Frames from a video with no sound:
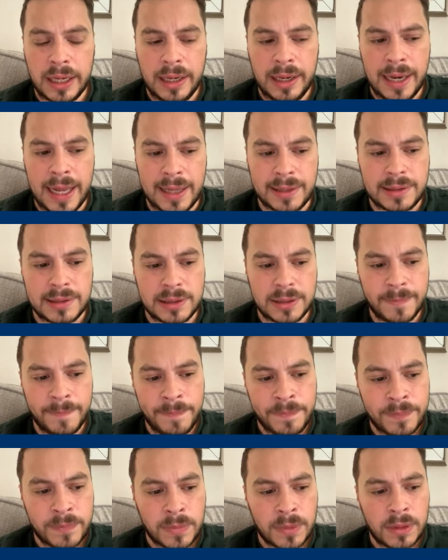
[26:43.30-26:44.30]
less
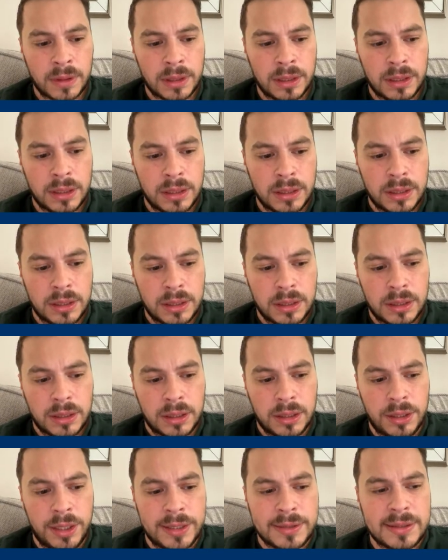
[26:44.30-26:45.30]

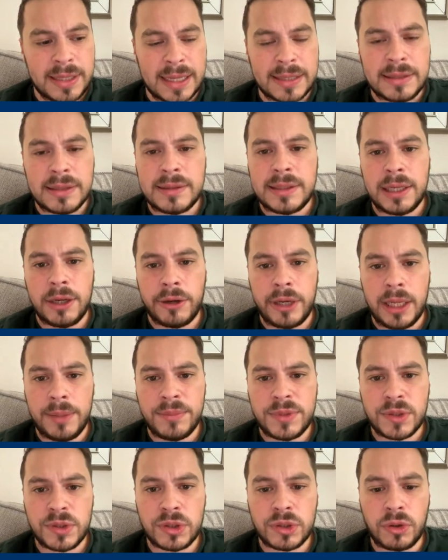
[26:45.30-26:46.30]
necessity on
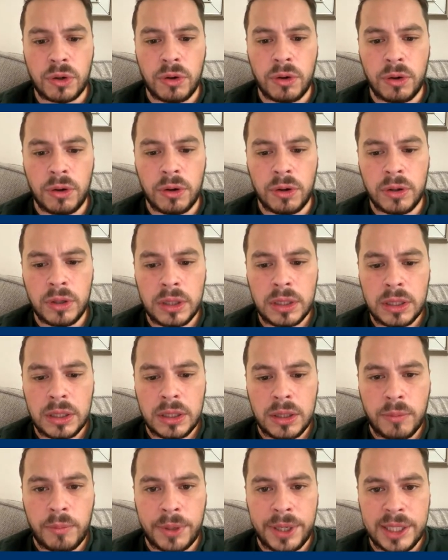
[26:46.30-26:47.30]
him to score
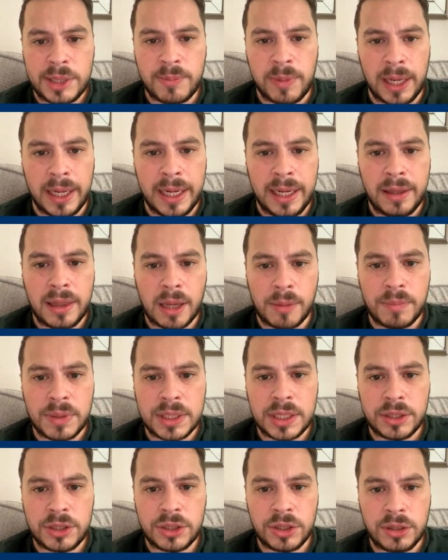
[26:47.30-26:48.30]
when he's playing in that
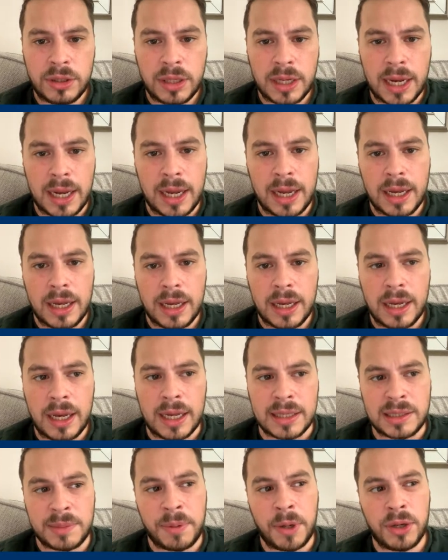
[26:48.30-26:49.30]
position
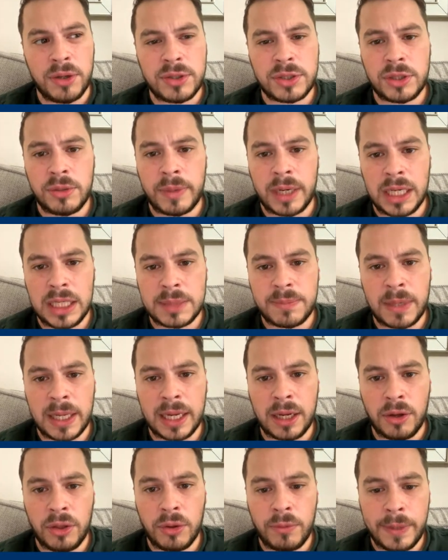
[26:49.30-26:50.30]
as opposed to when he's
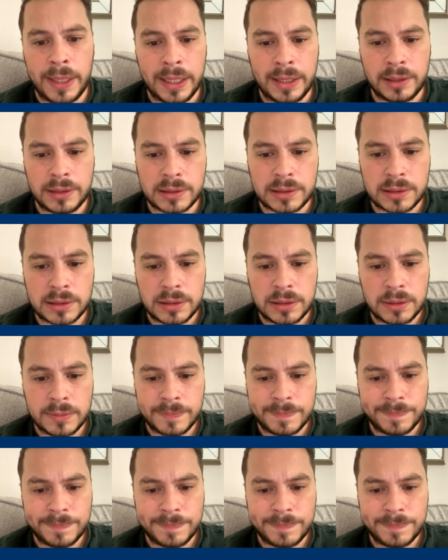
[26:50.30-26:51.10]
playing on the wings.